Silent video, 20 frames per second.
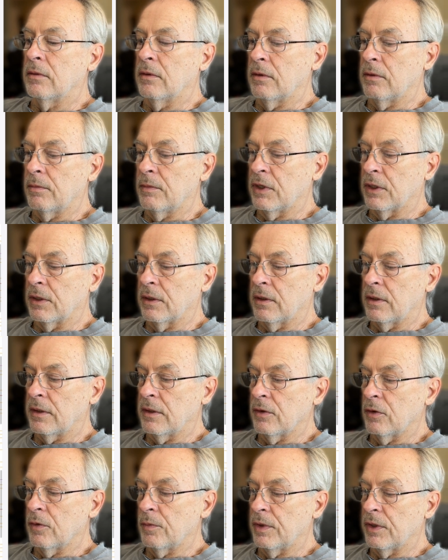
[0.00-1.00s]
Oh my God.
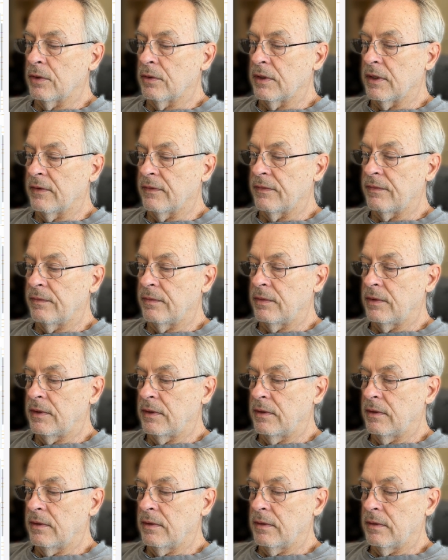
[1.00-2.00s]
I hope I don't have
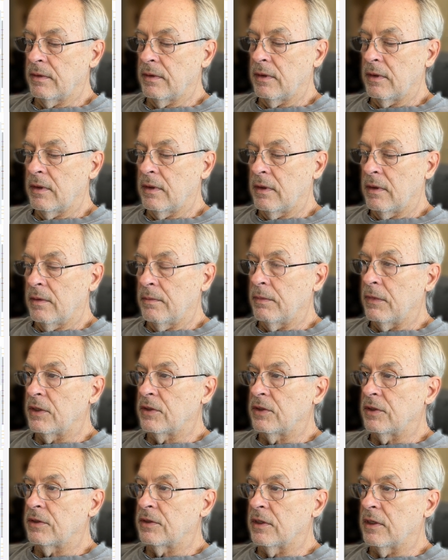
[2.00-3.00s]

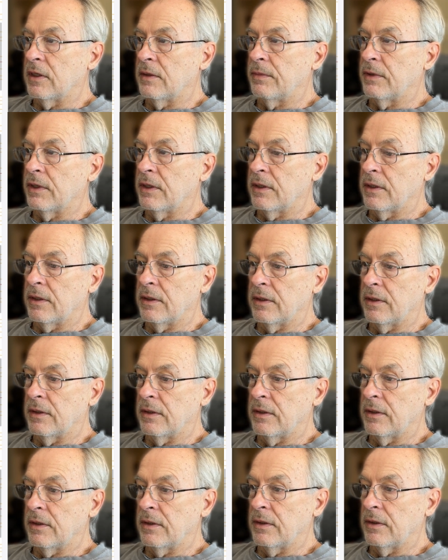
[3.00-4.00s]
message type
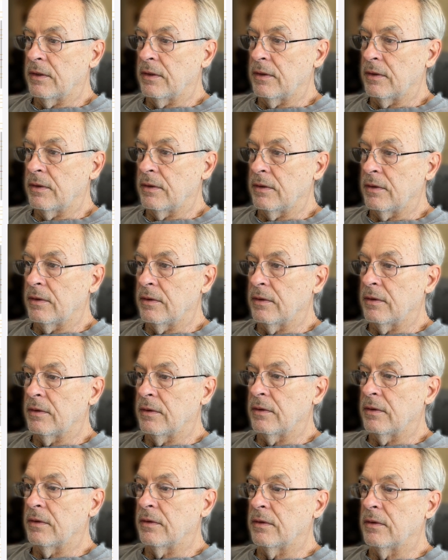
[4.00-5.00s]
and
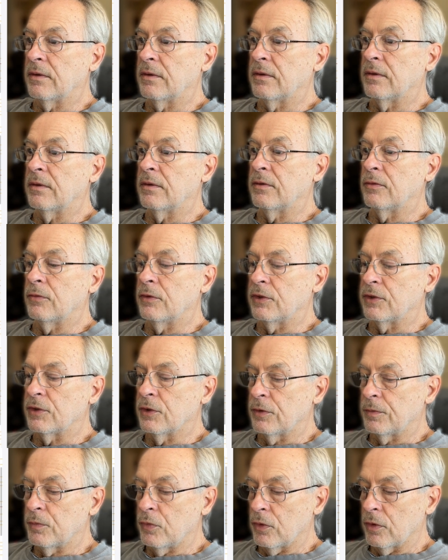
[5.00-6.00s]

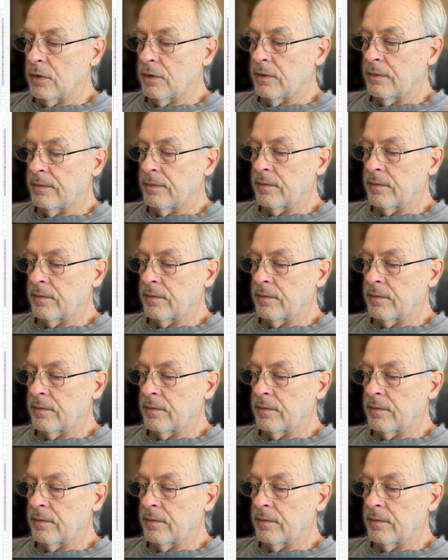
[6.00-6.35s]
result port.